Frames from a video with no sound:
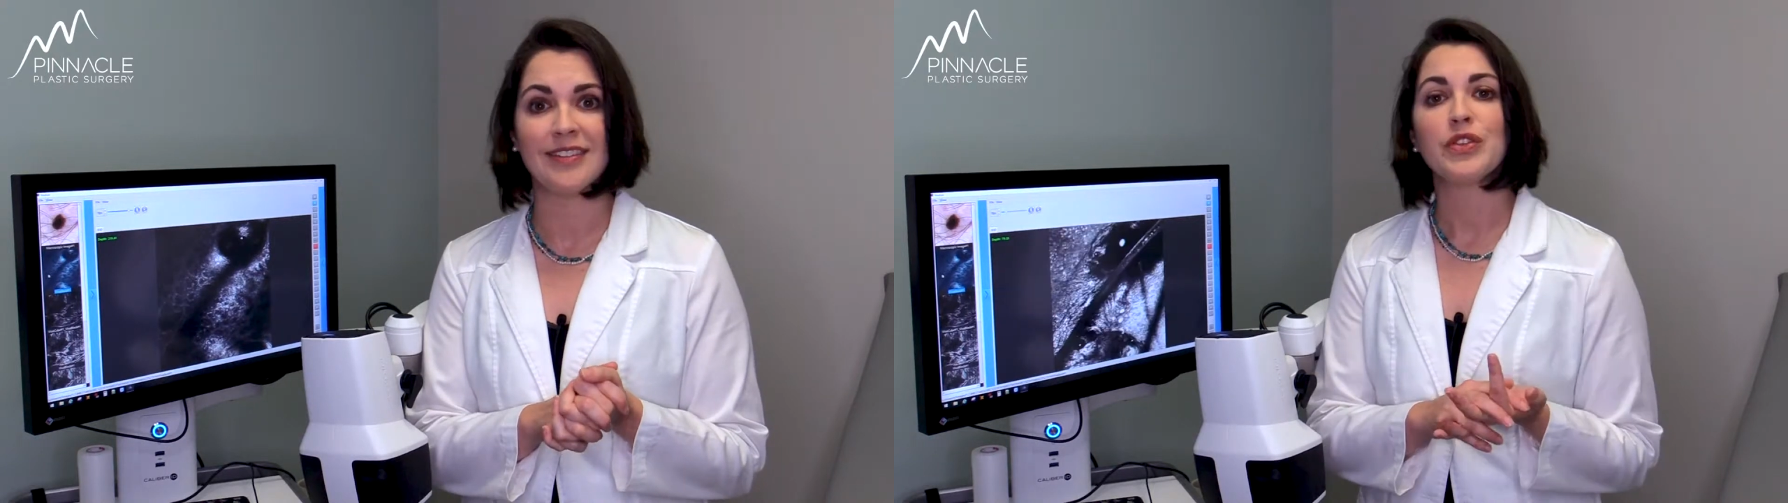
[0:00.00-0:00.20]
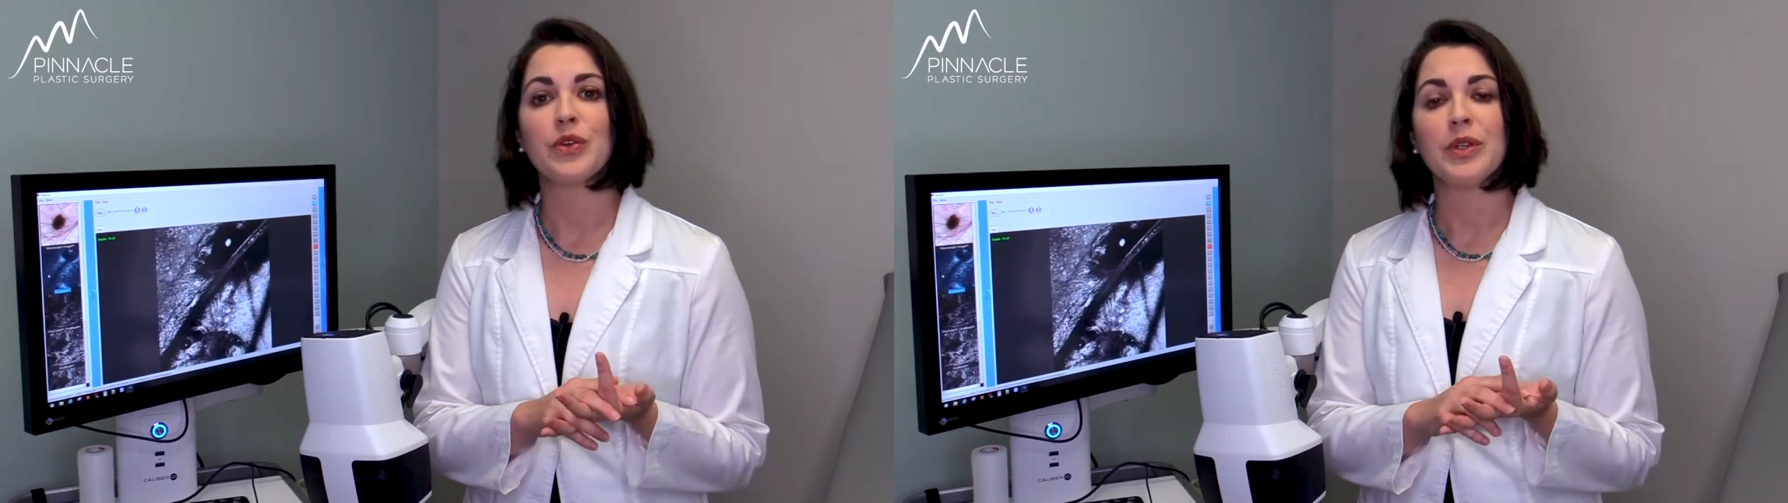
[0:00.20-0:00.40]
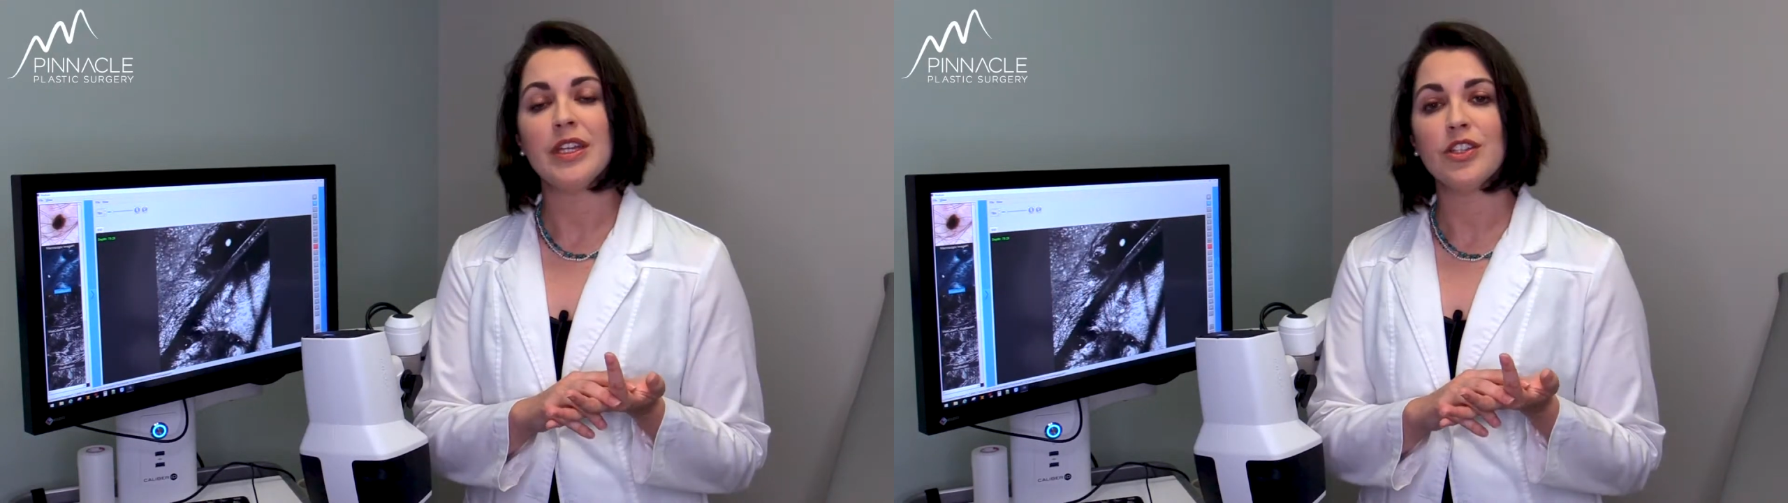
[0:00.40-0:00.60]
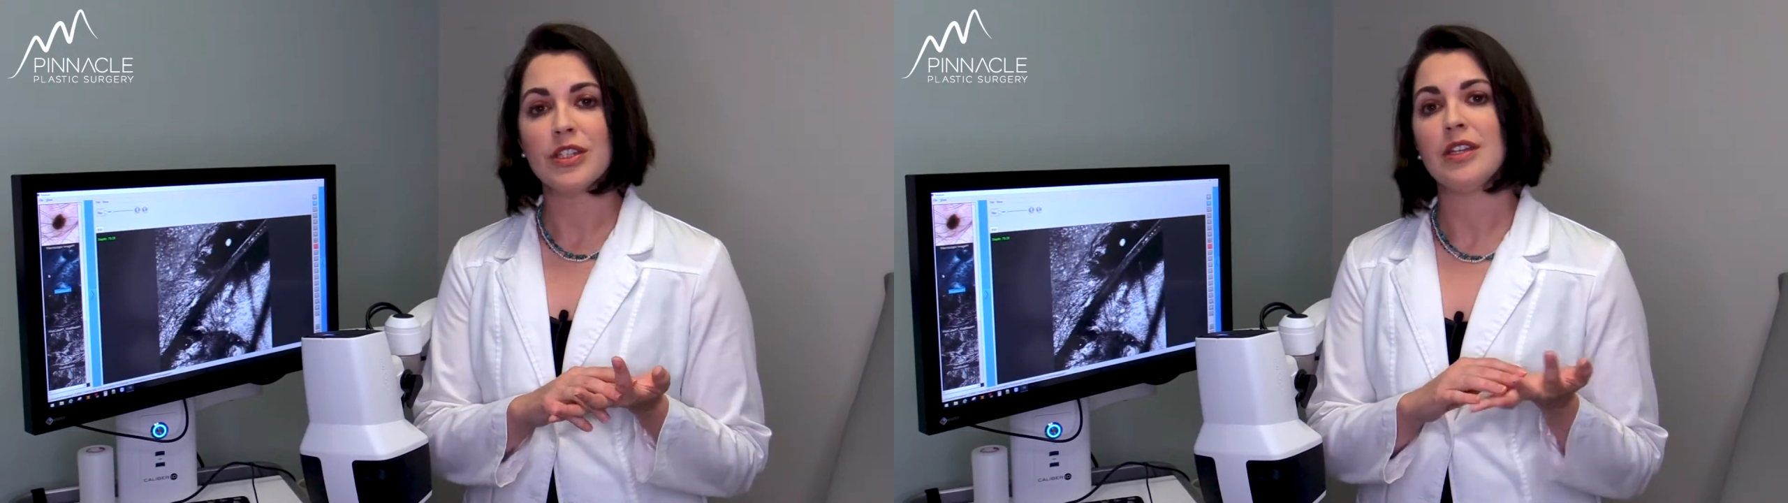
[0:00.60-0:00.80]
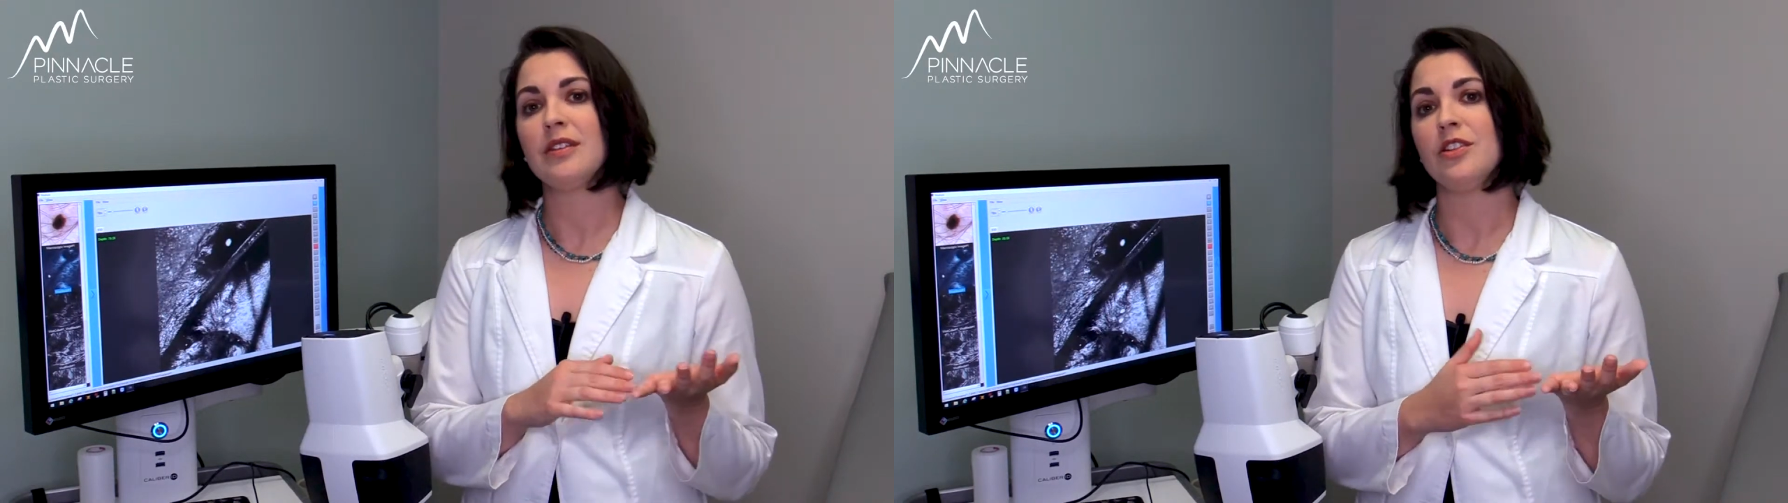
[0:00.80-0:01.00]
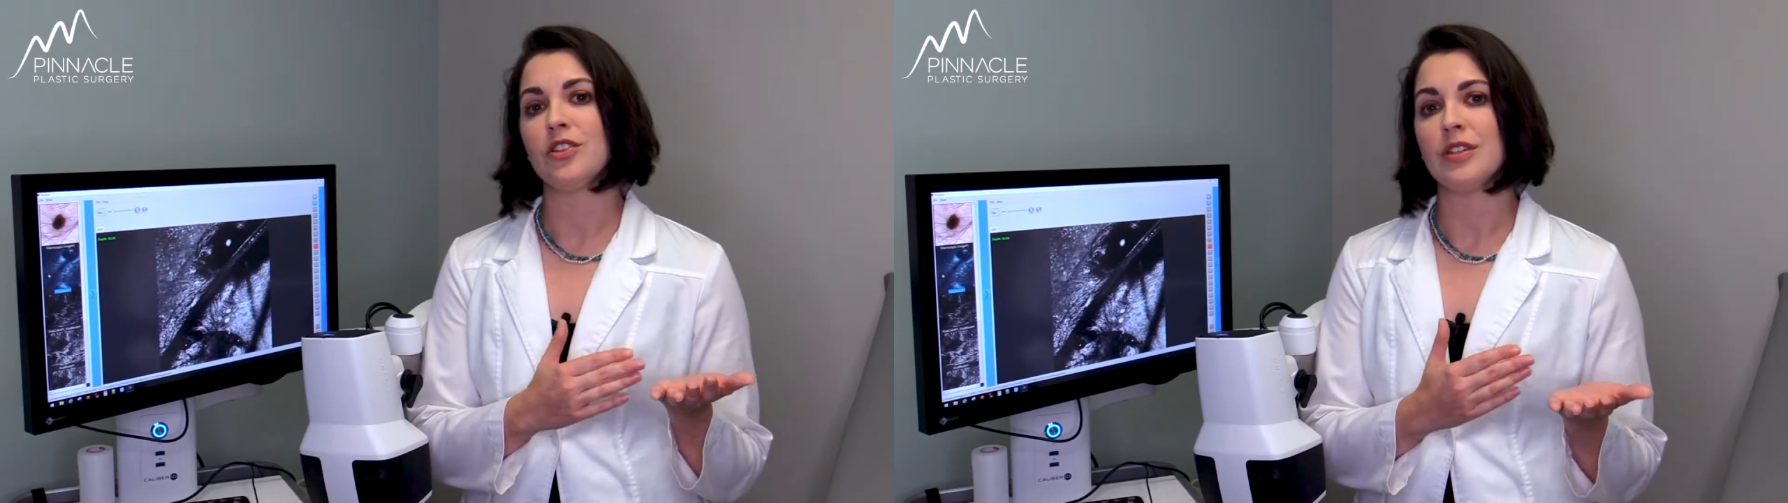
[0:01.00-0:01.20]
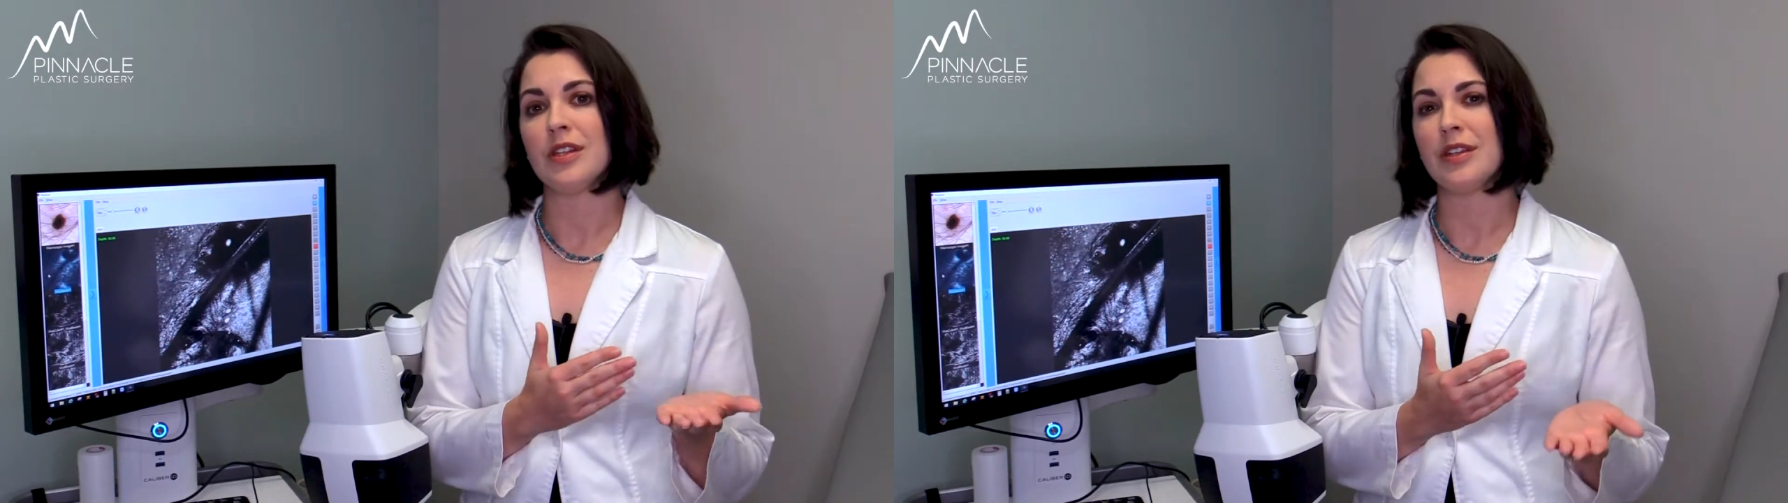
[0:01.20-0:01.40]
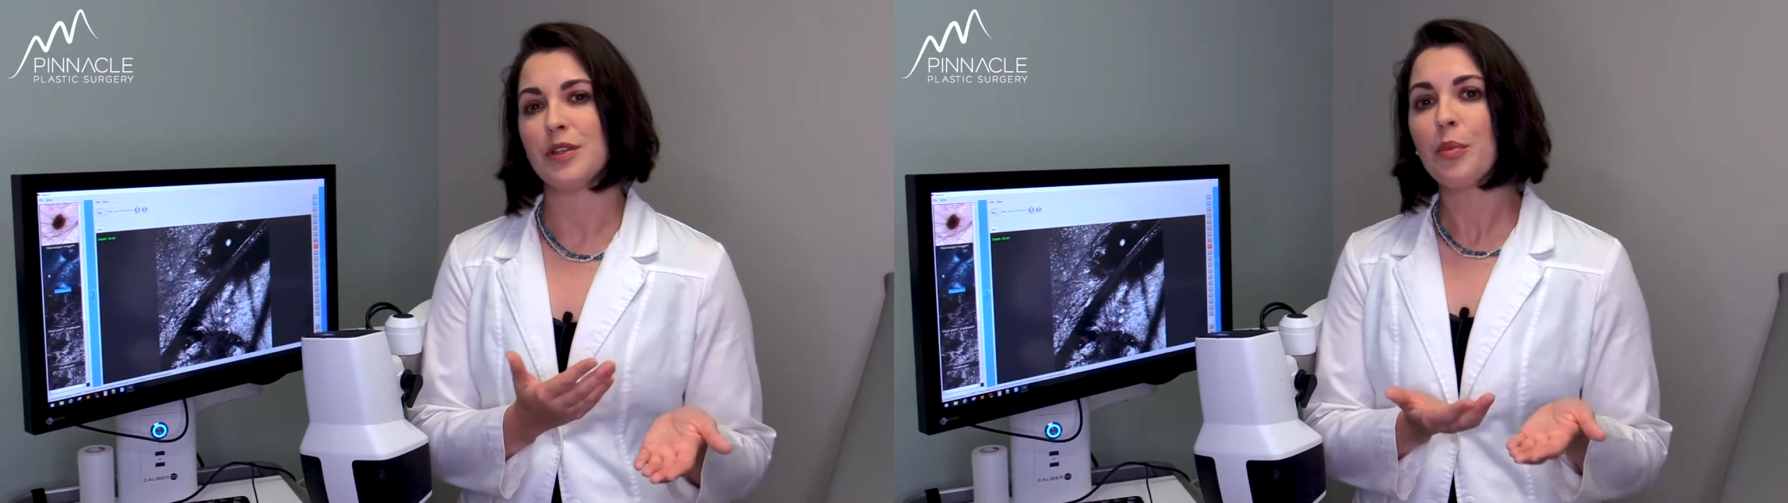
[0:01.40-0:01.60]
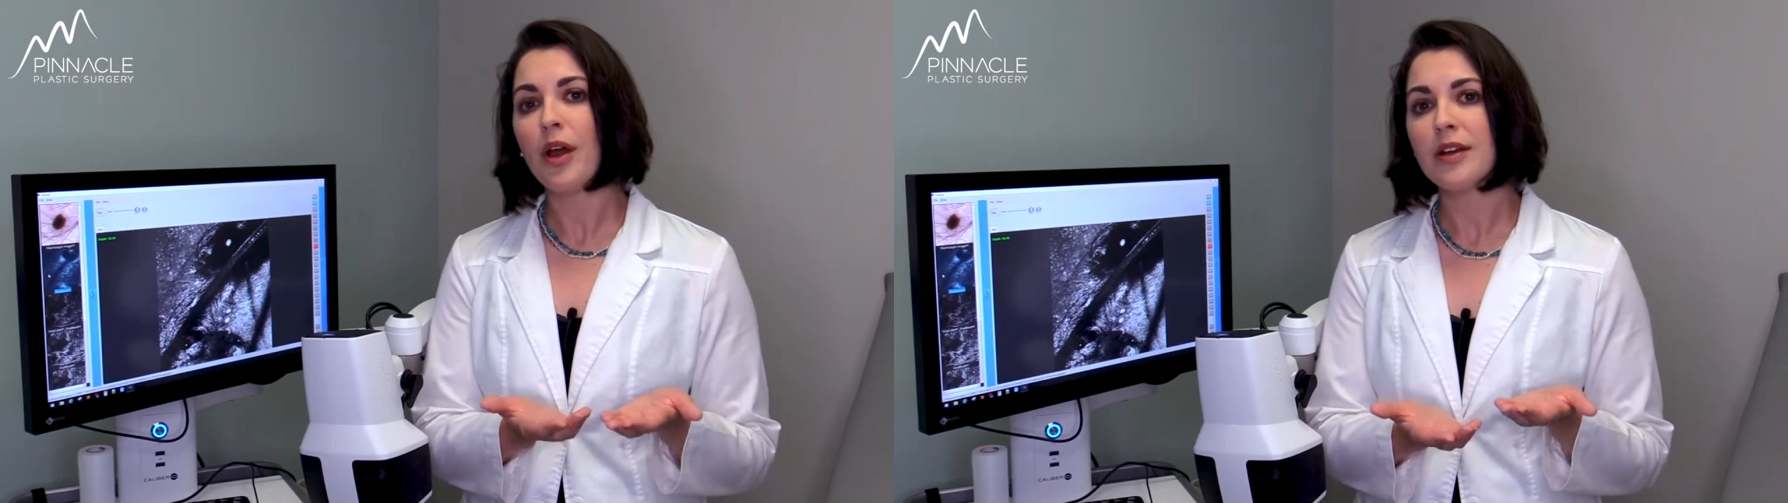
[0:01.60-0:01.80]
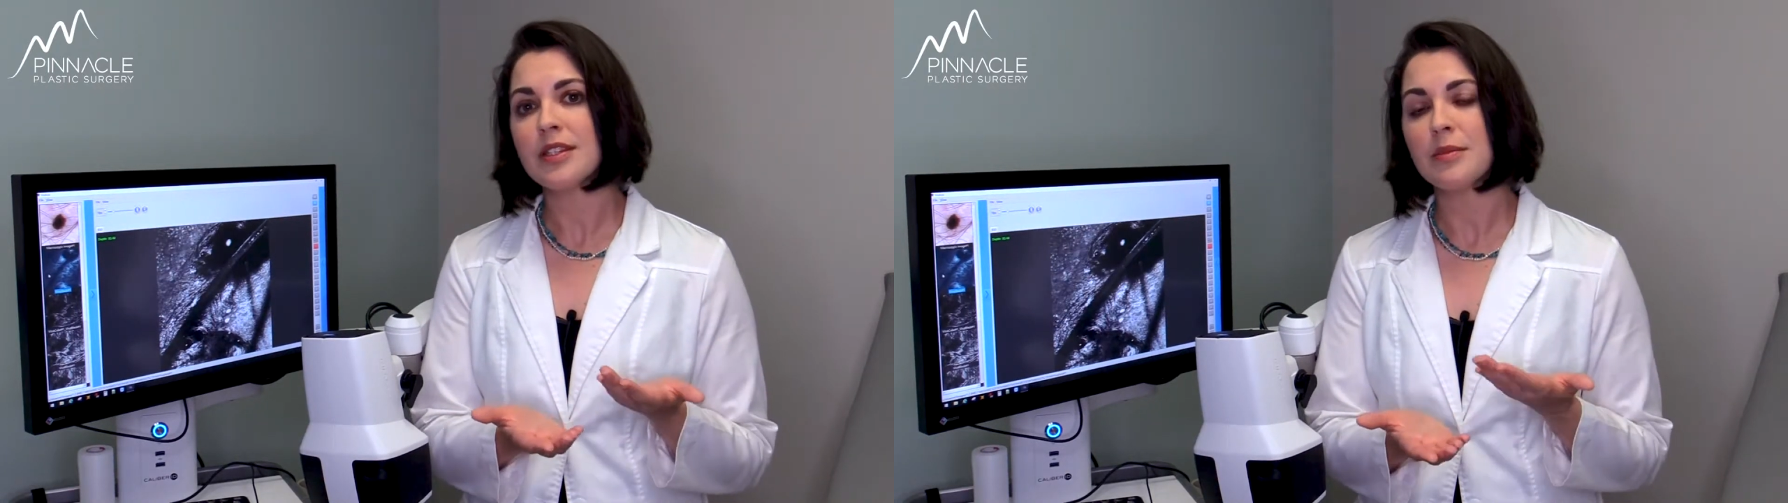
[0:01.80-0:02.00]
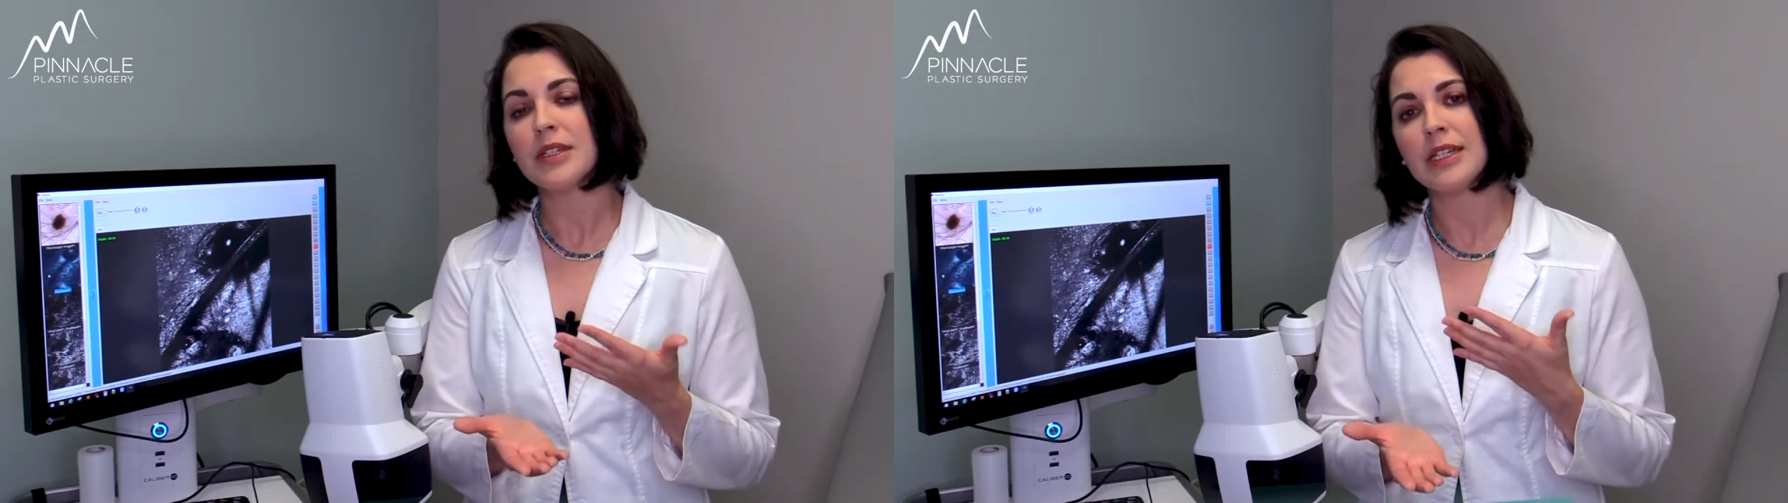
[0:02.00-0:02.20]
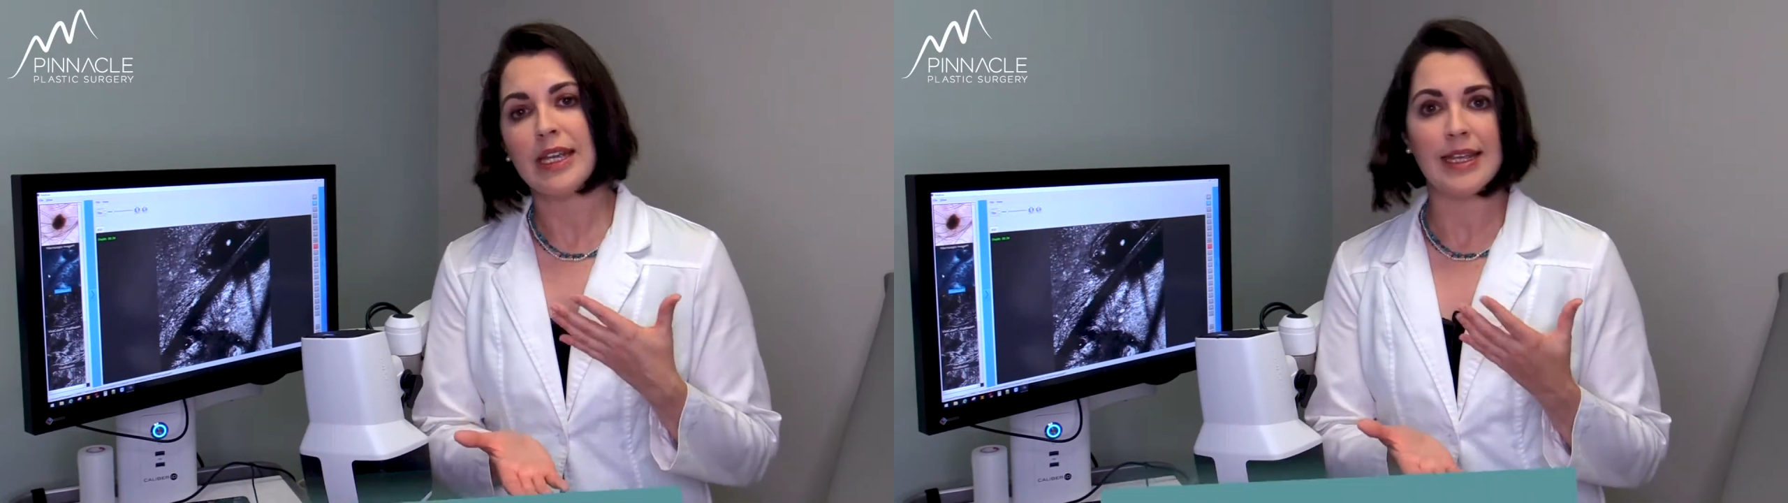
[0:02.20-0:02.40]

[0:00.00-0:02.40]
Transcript: So each skin lesion takes approximately